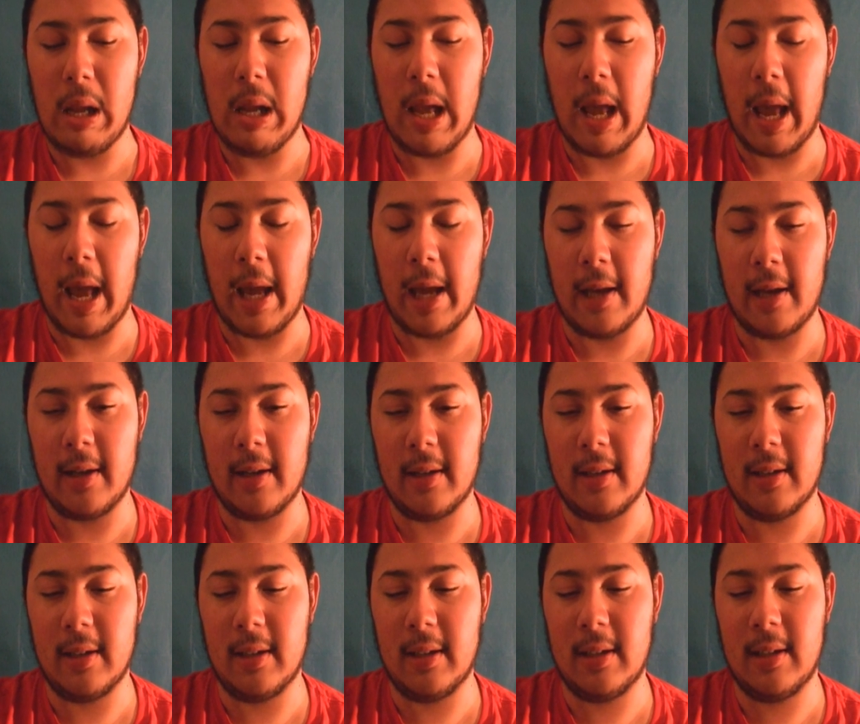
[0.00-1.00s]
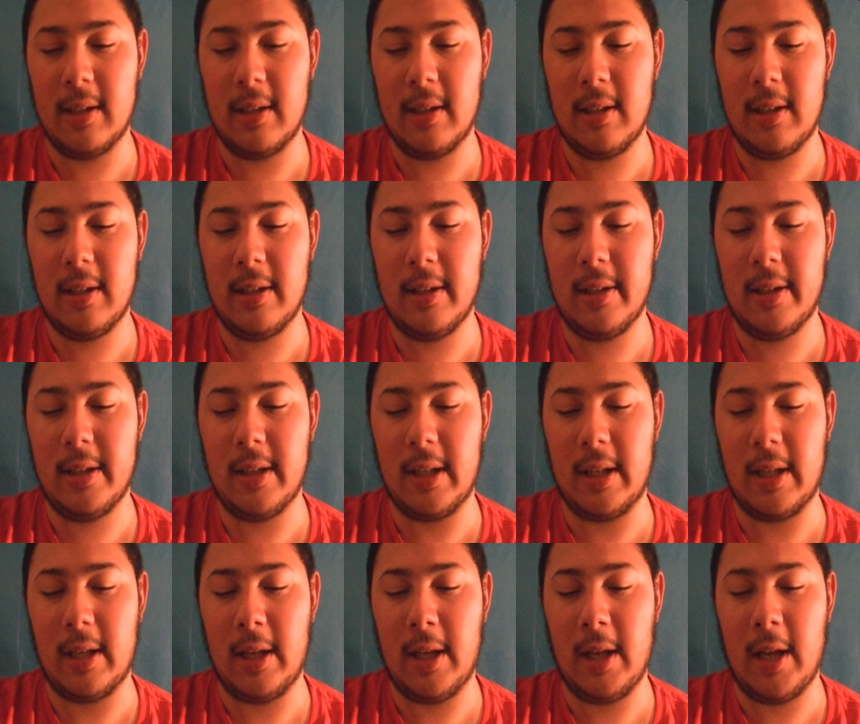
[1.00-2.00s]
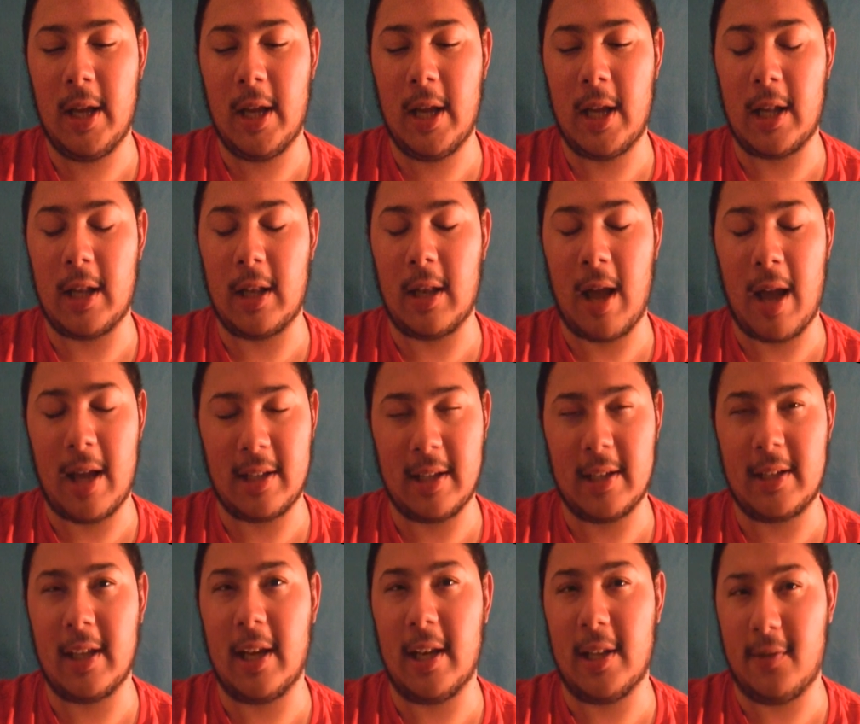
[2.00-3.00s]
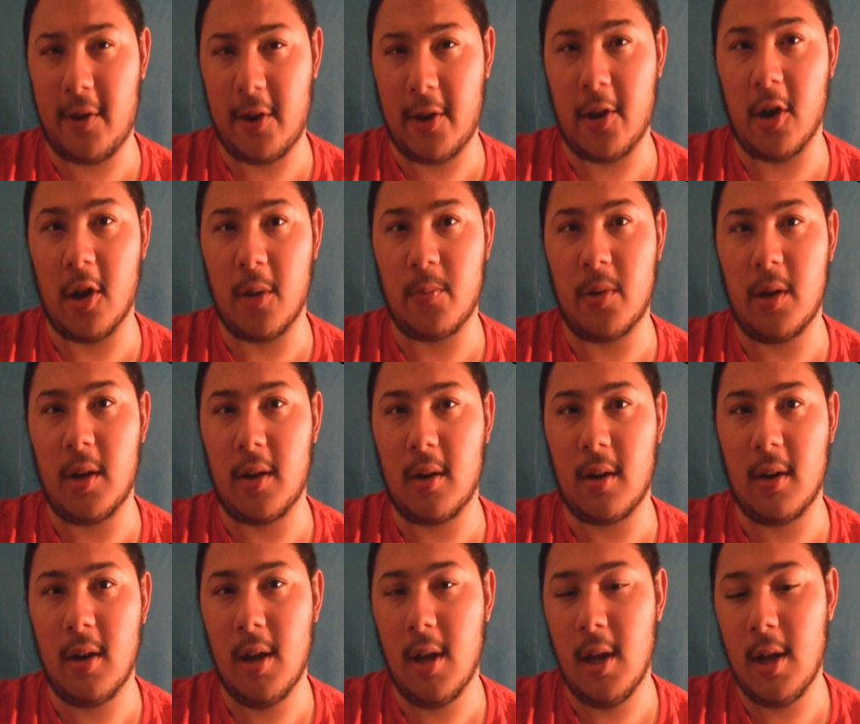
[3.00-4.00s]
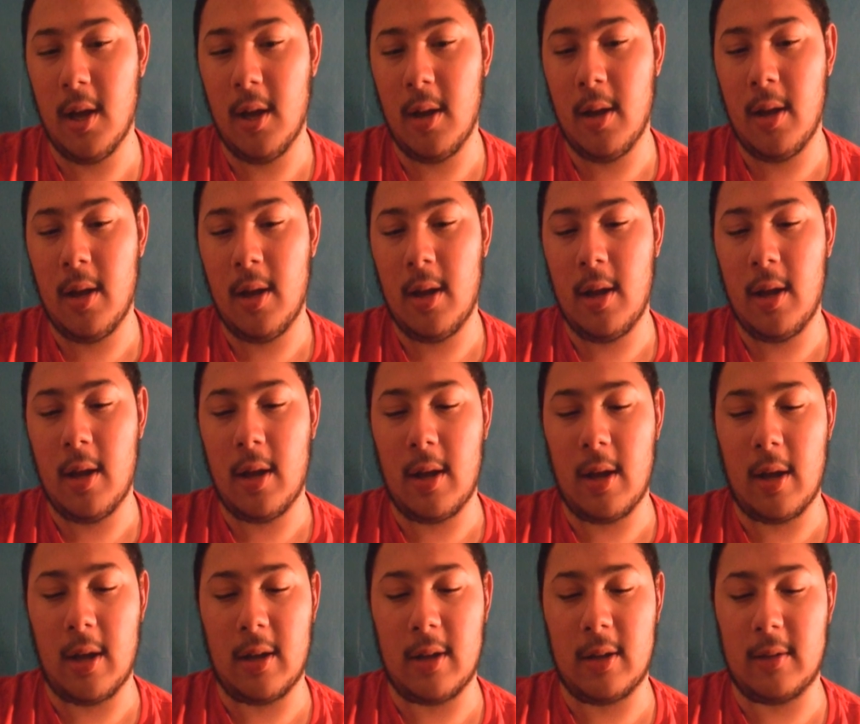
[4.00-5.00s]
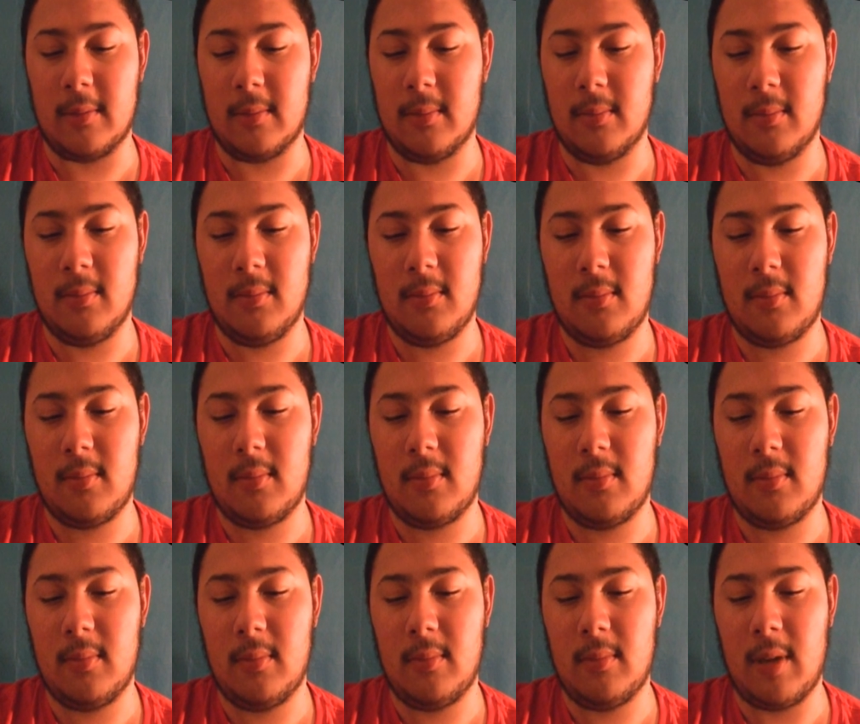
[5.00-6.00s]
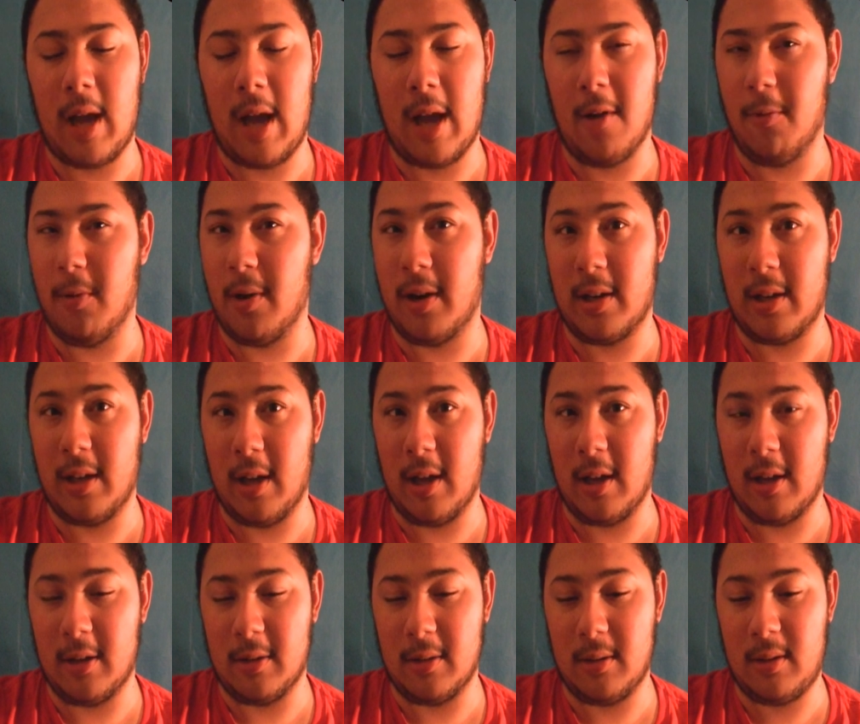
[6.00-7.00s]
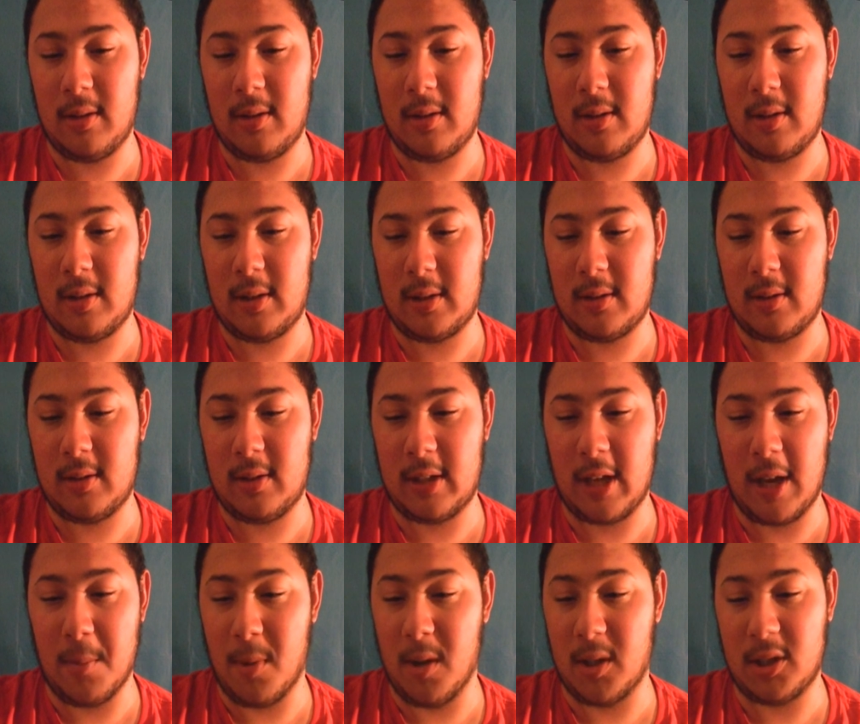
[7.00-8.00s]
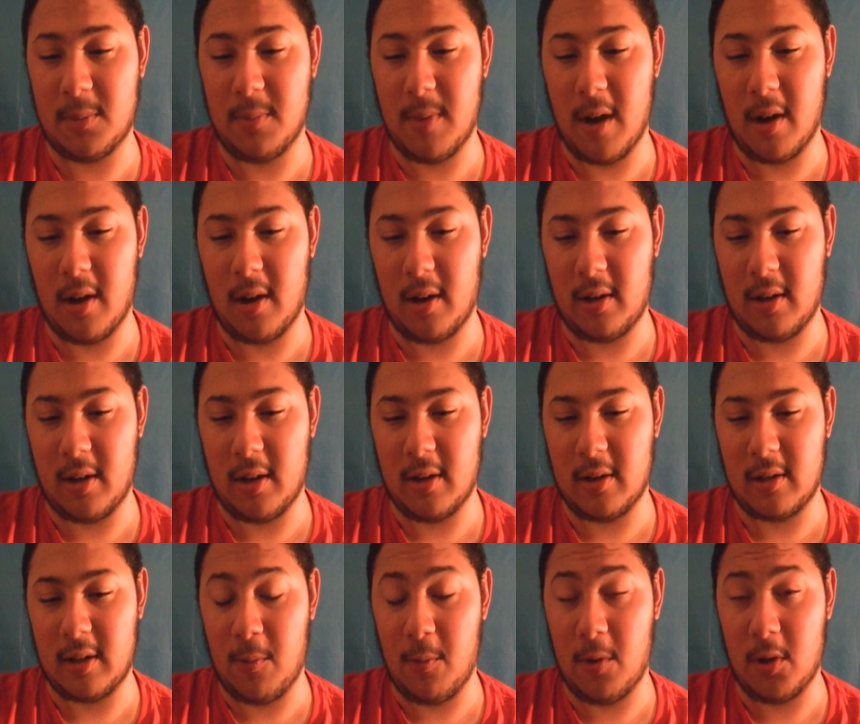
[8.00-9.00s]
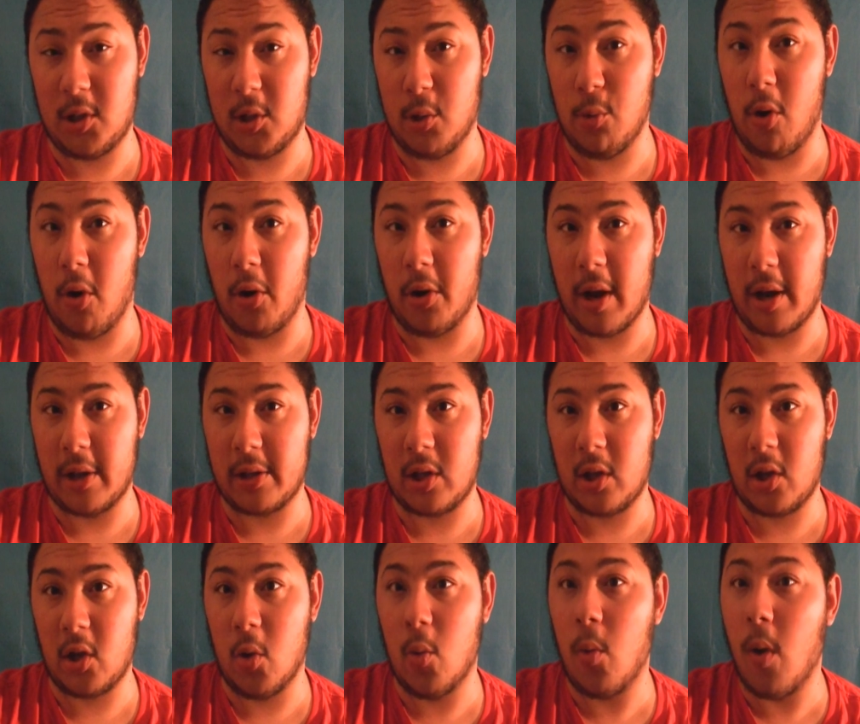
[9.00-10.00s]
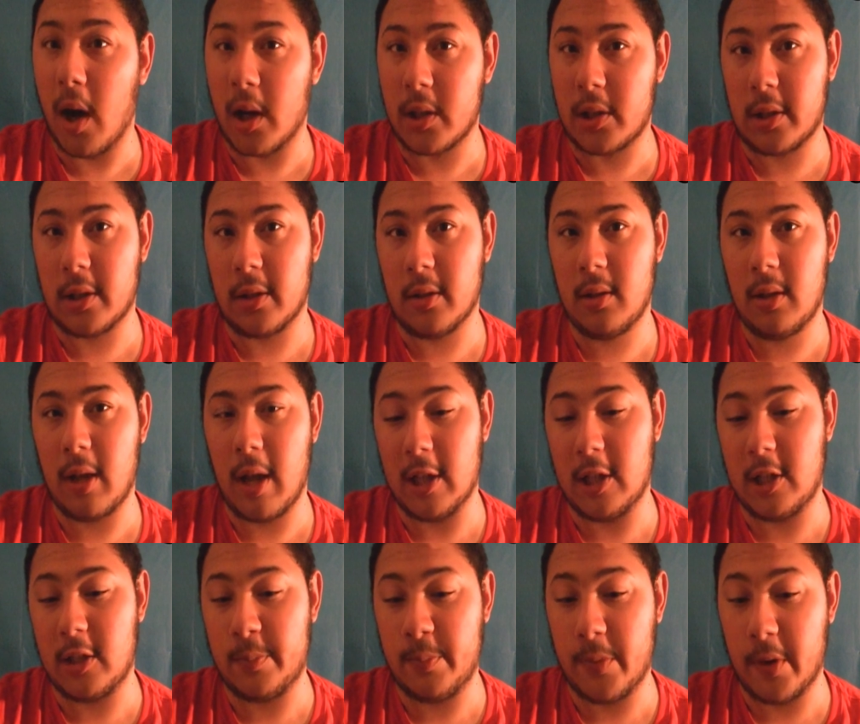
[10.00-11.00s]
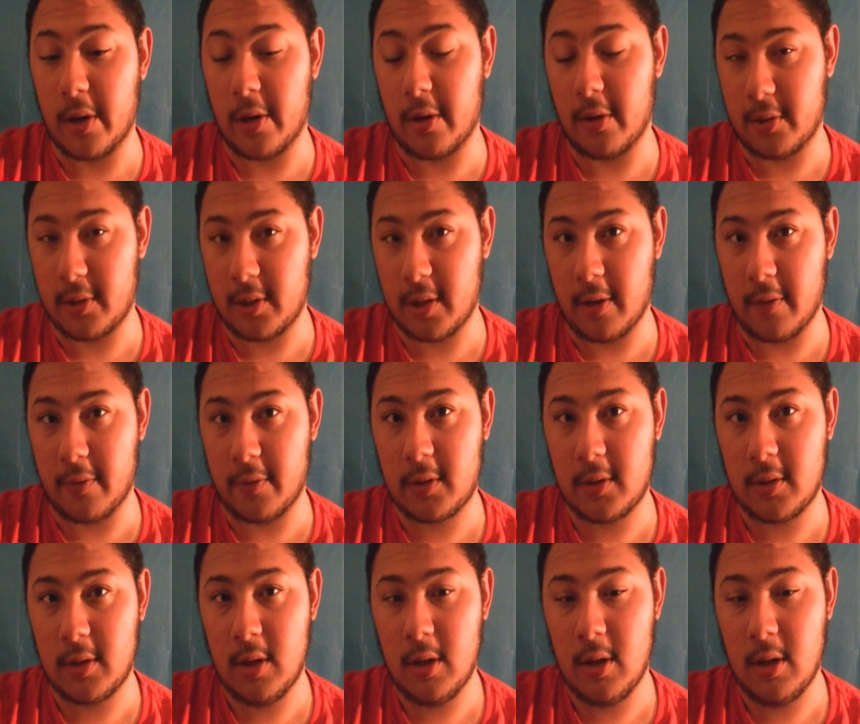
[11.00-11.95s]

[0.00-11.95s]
And it, as I said, it's very heartbreaking. Uh, I don't want to uh, say much about it because I want you all to actually go watch it and spread it yourselves.